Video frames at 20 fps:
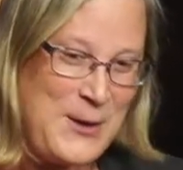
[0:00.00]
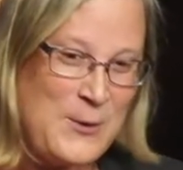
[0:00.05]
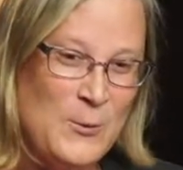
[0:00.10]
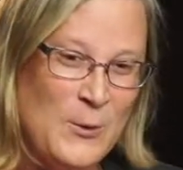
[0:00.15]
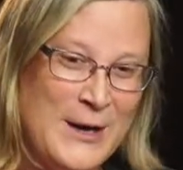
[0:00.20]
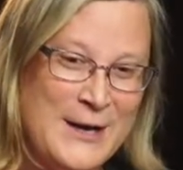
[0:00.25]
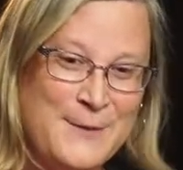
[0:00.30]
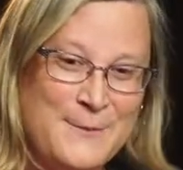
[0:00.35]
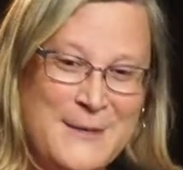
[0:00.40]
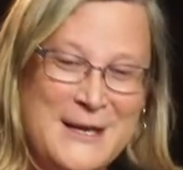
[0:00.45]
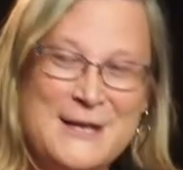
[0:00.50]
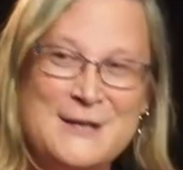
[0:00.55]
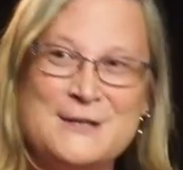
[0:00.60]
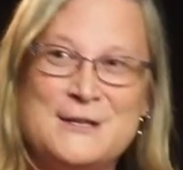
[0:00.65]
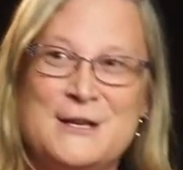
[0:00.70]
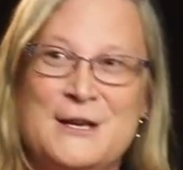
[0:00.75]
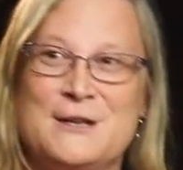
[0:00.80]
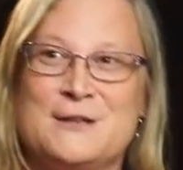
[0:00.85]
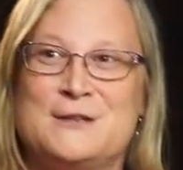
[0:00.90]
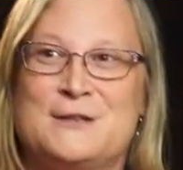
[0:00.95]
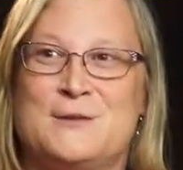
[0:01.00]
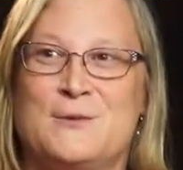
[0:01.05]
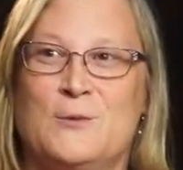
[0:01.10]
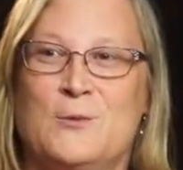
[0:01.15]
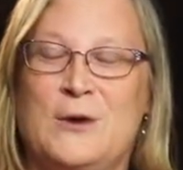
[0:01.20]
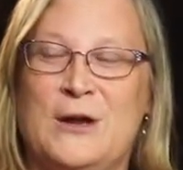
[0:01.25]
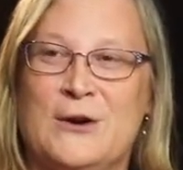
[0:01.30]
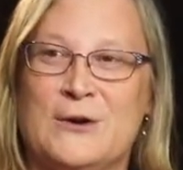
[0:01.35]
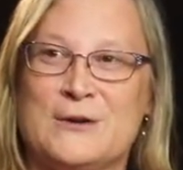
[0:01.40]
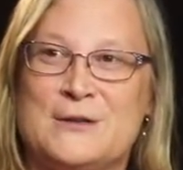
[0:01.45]
what it means is
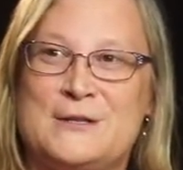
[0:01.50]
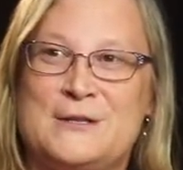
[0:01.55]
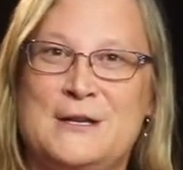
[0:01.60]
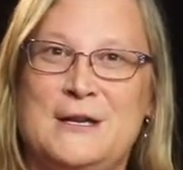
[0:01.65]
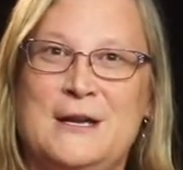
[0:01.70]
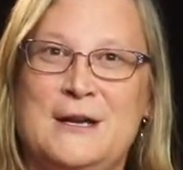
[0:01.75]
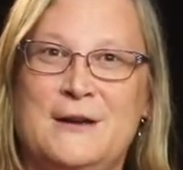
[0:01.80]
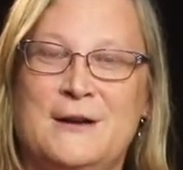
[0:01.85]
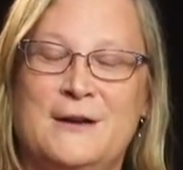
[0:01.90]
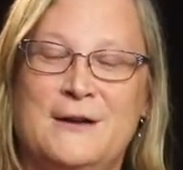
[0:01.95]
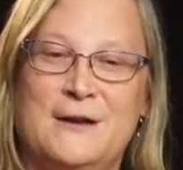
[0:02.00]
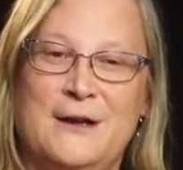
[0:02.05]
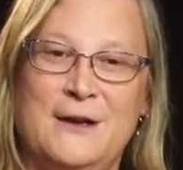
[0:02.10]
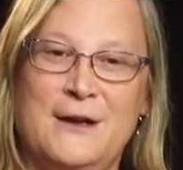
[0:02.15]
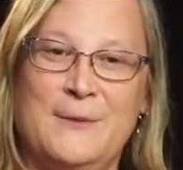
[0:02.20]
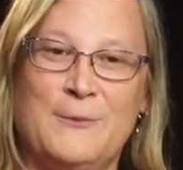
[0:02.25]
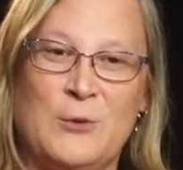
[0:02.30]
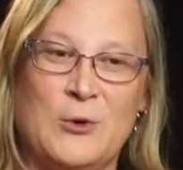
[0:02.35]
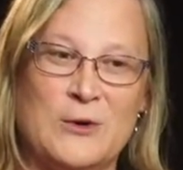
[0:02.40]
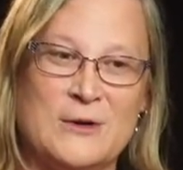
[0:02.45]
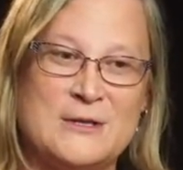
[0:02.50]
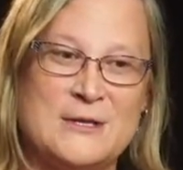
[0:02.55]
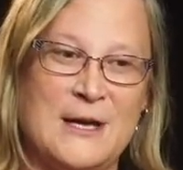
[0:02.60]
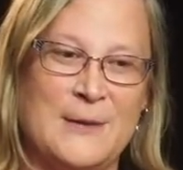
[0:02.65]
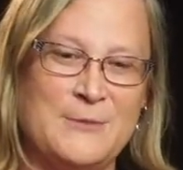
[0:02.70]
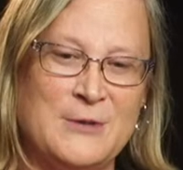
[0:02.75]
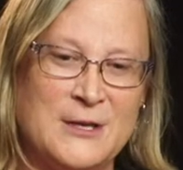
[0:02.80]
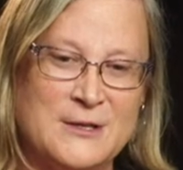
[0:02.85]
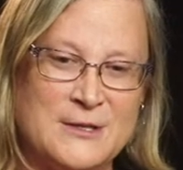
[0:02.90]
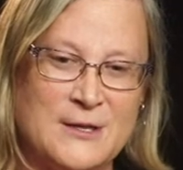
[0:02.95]
we are seeing more
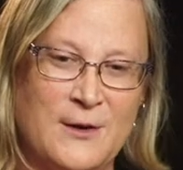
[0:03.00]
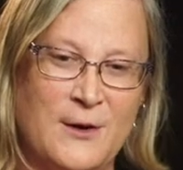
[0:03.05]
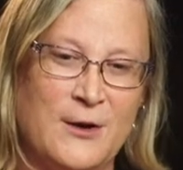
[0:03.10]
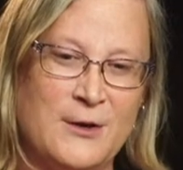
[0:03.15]
acceptance.